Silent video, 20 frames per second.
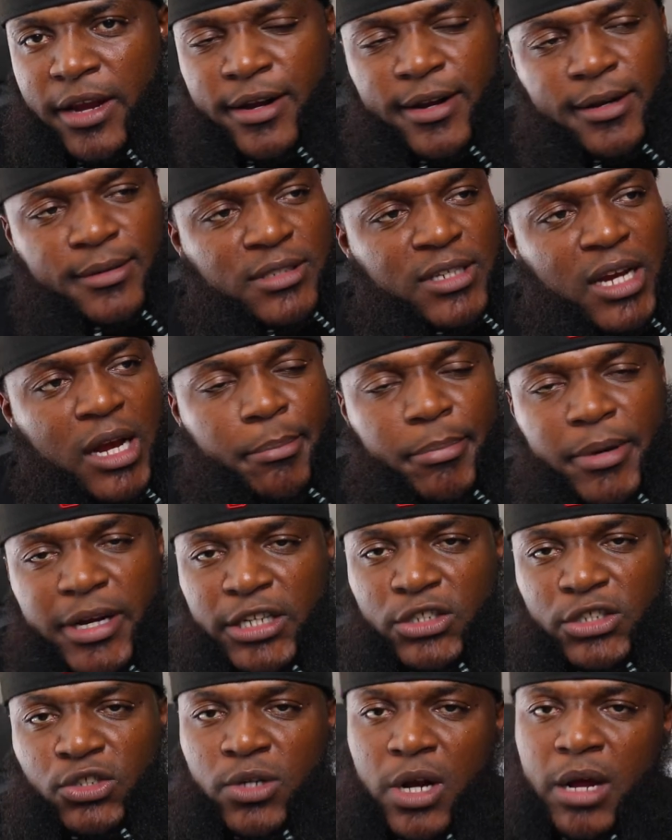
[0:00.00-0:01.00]
You know what I'm saying?
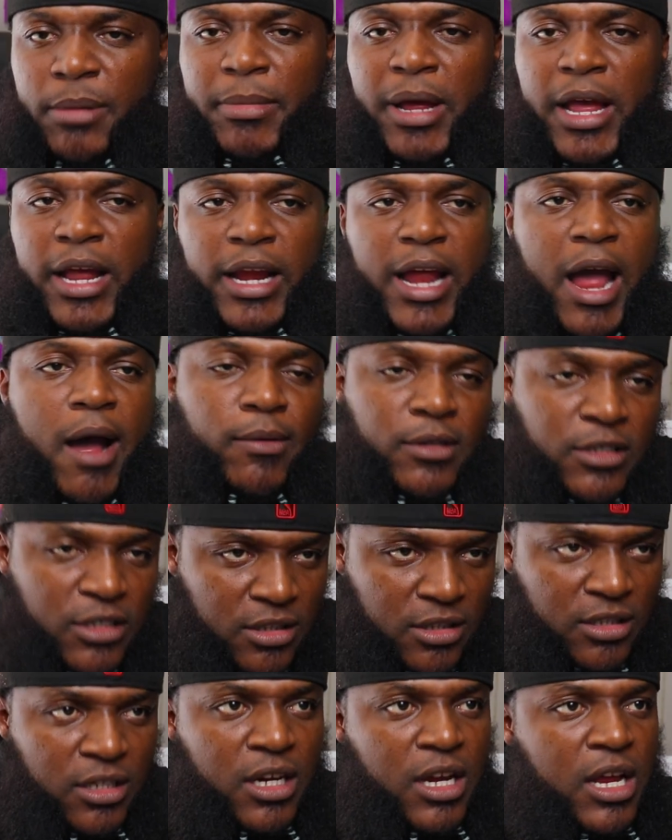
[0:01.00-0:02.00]
Bring Trump back. I
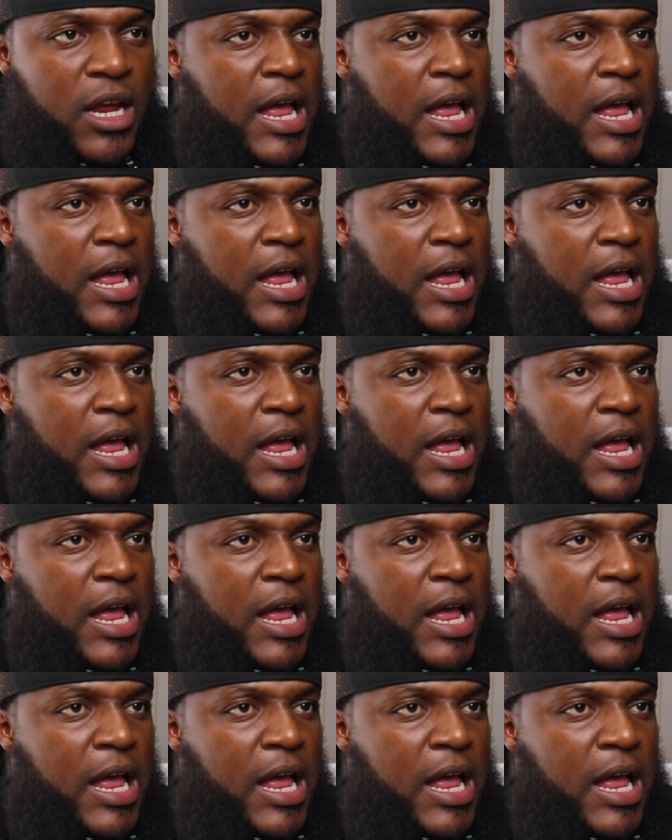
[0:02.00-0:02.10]
was.